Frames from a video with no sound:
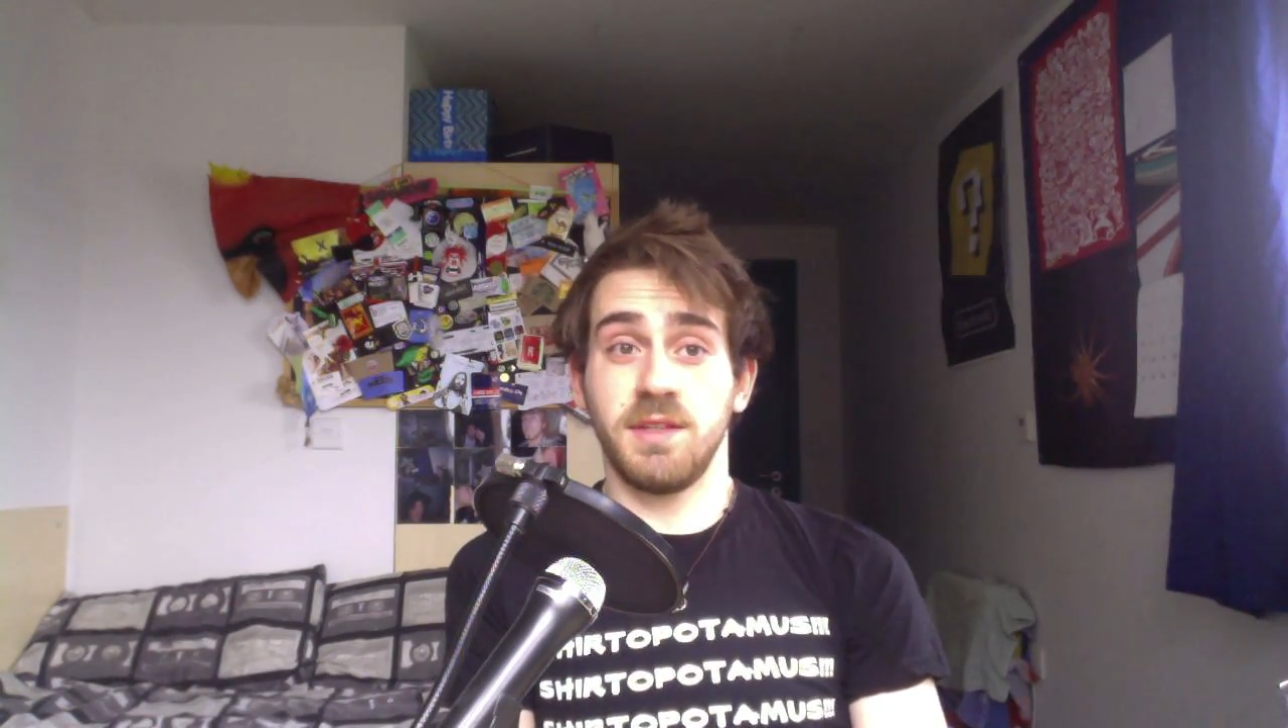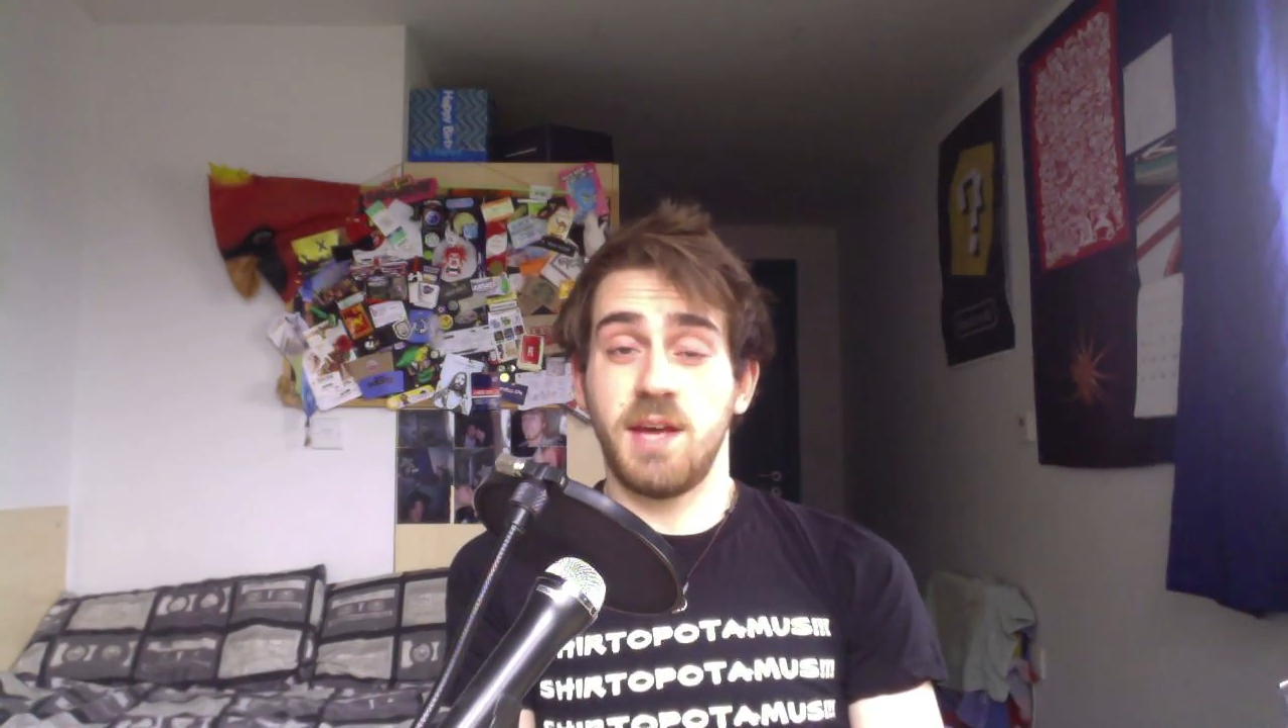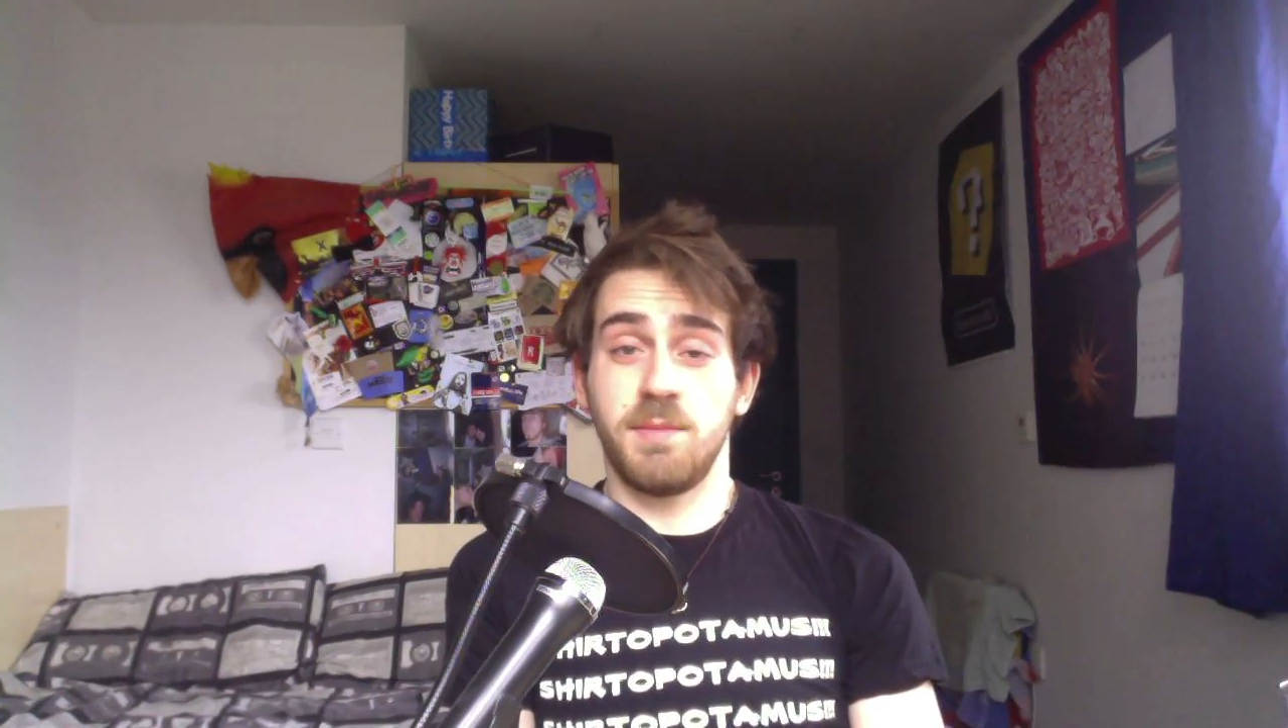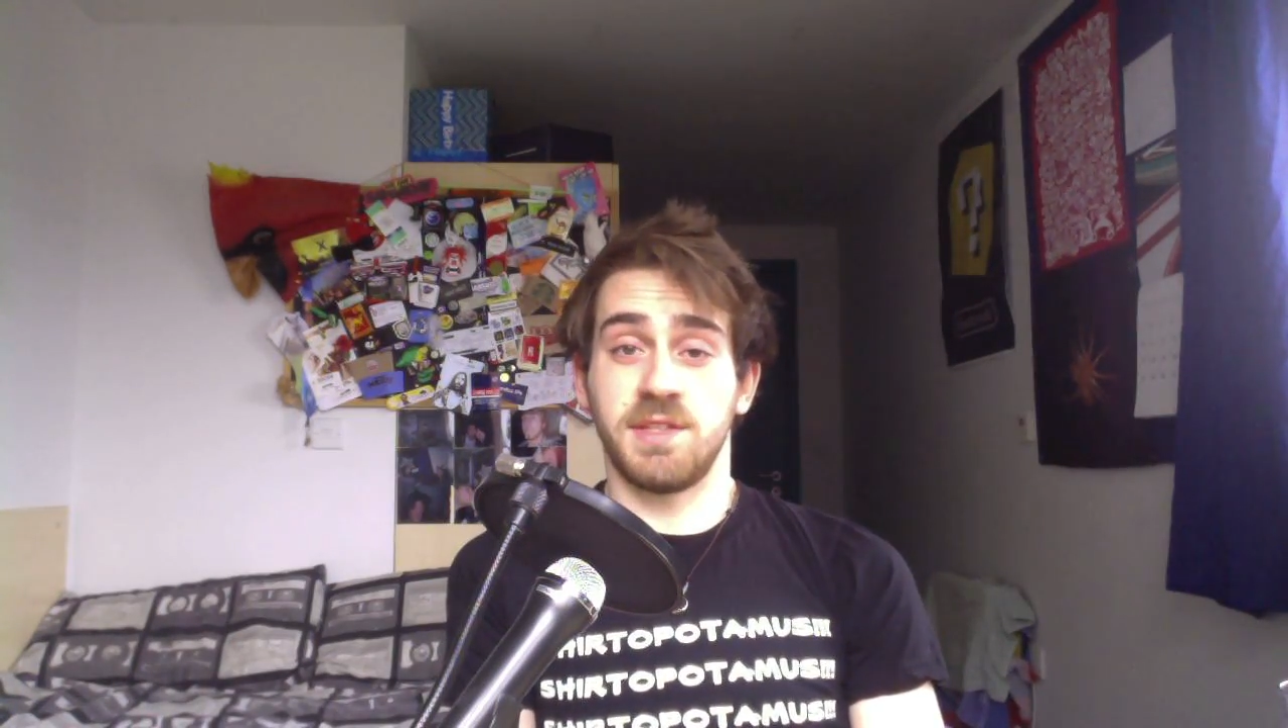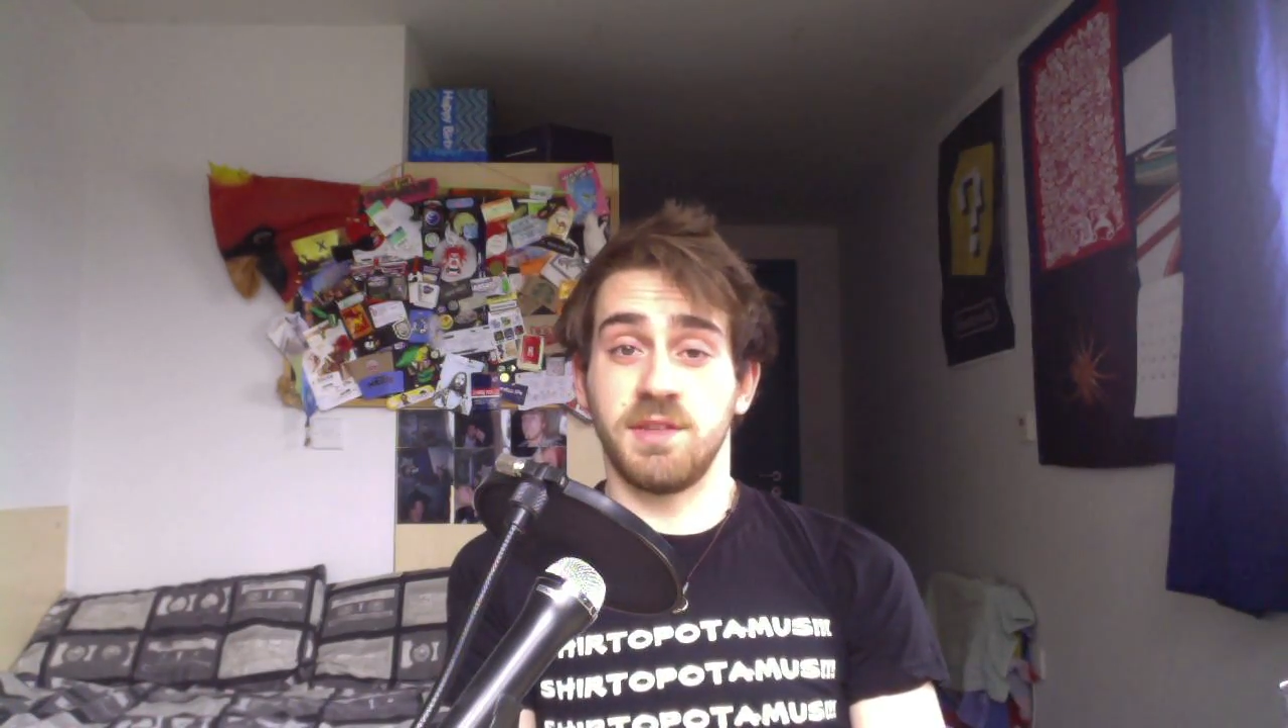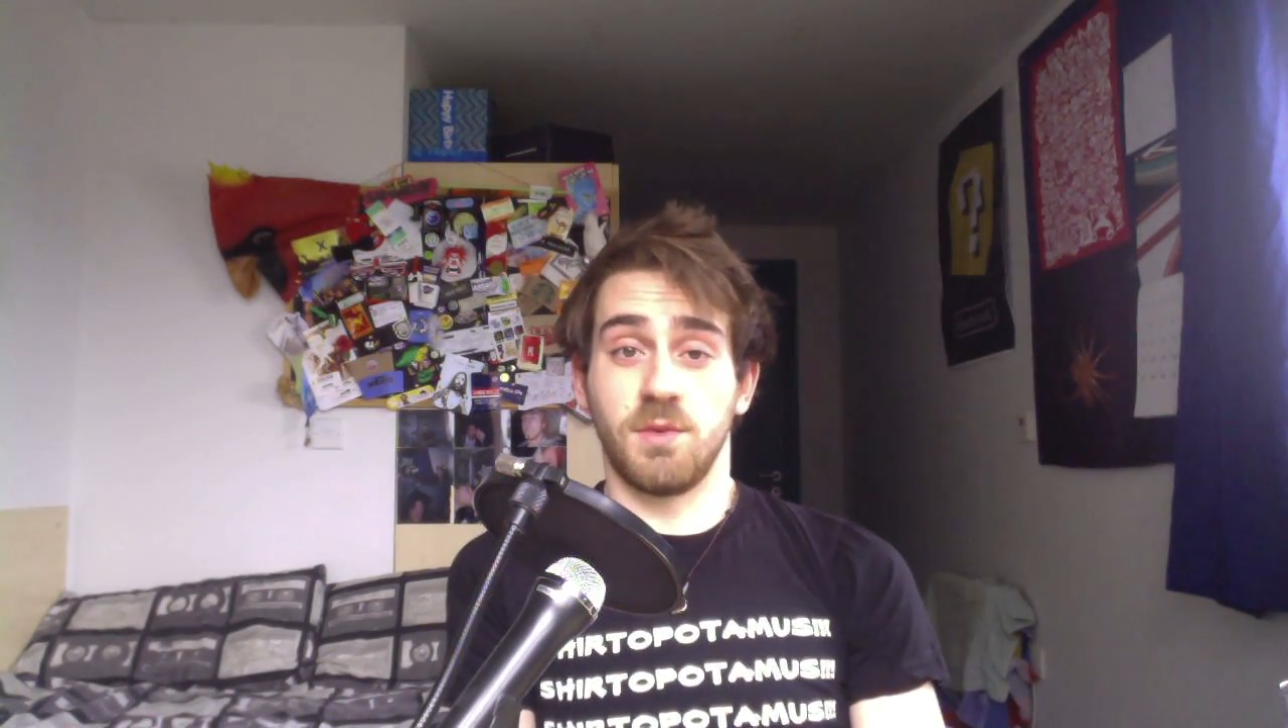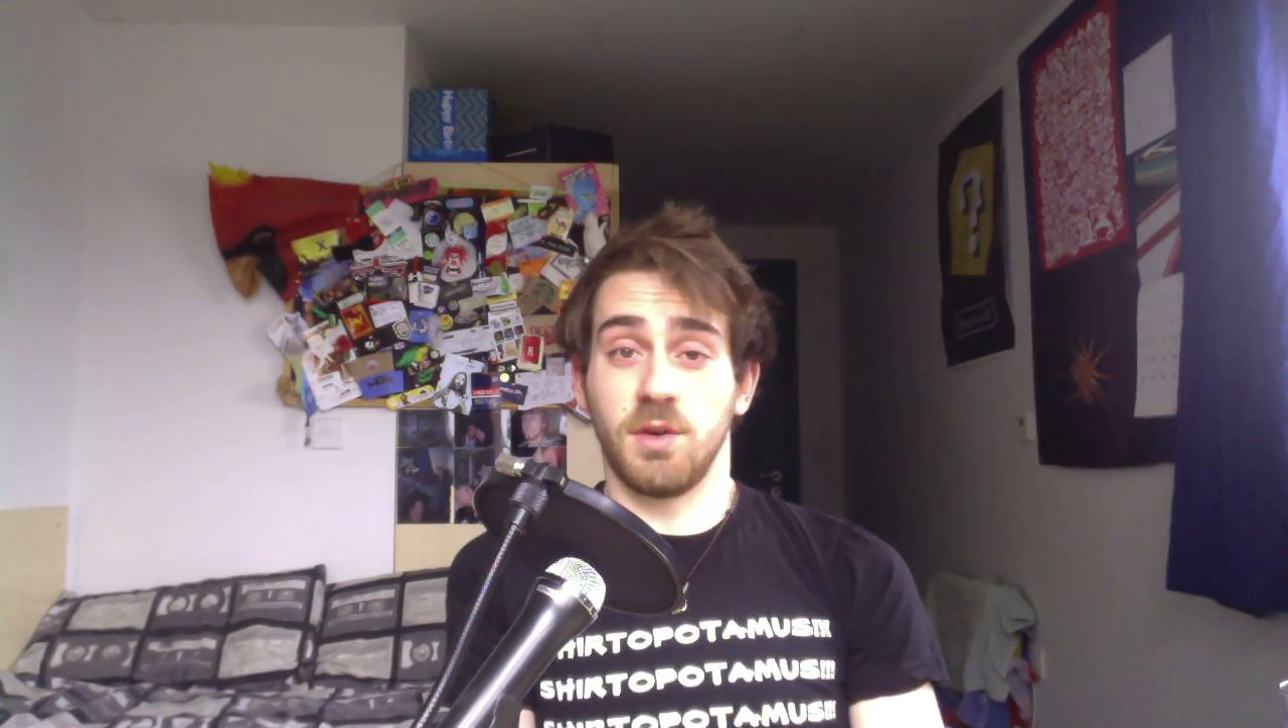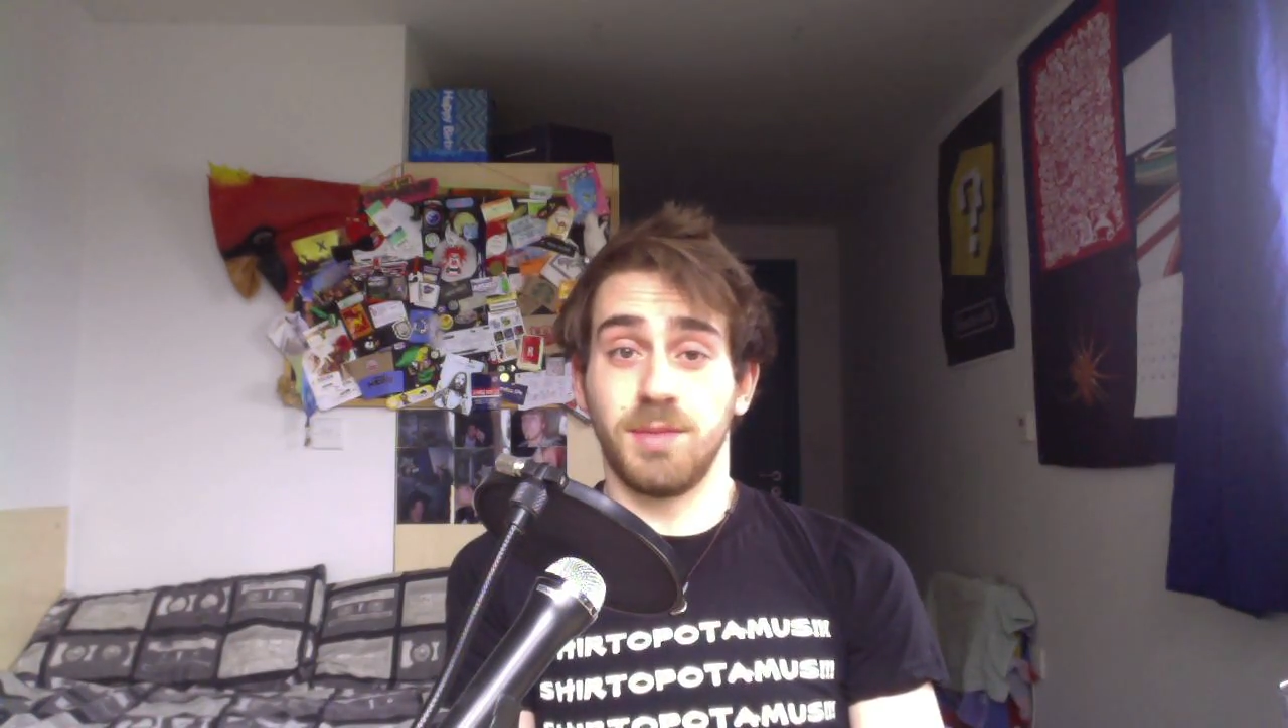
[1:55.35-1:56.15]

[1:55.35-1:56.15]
name is in the wrong